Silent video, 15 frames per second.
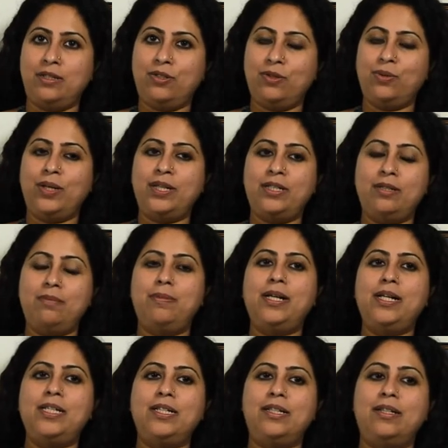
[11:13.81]
So it is
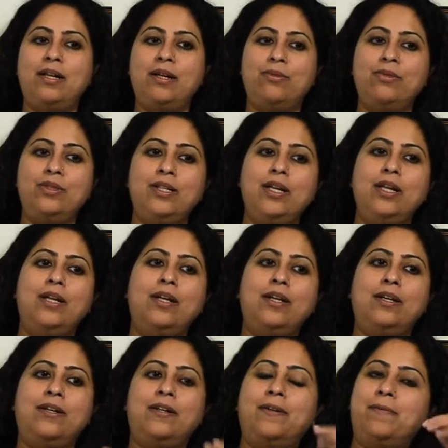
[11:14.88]
built around
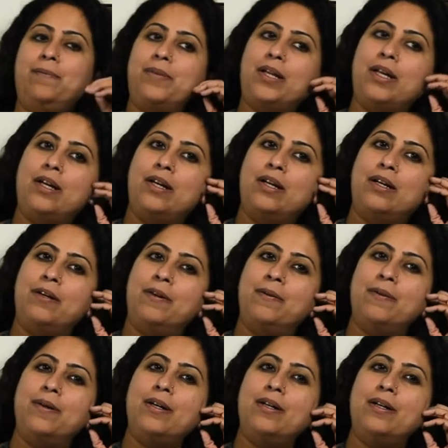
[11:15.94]

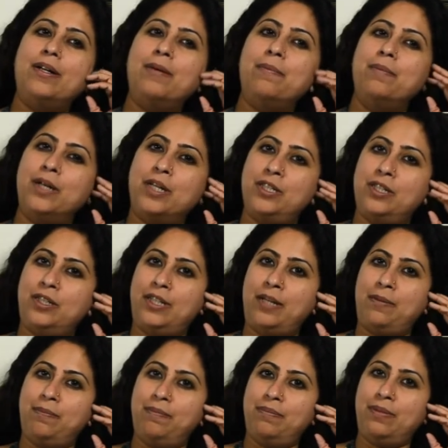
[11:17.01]
a murder
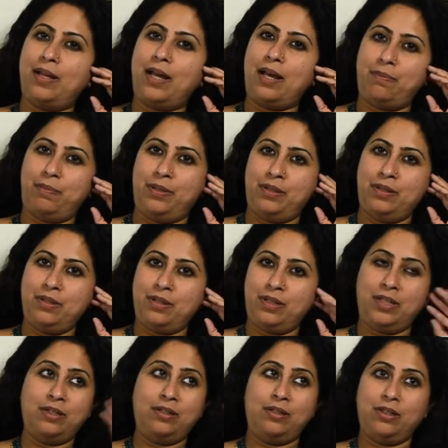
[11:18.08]
that happens
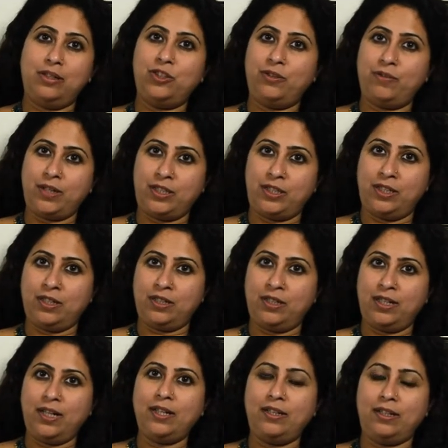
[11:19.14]
in Shivaji
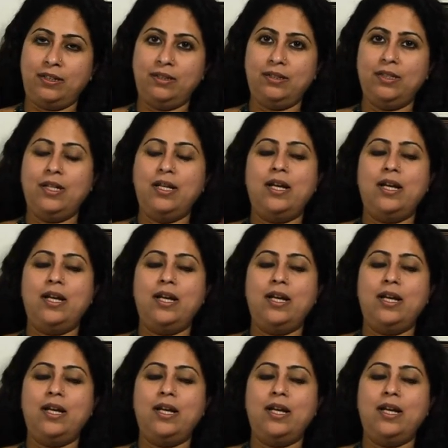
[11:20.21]
Nagar area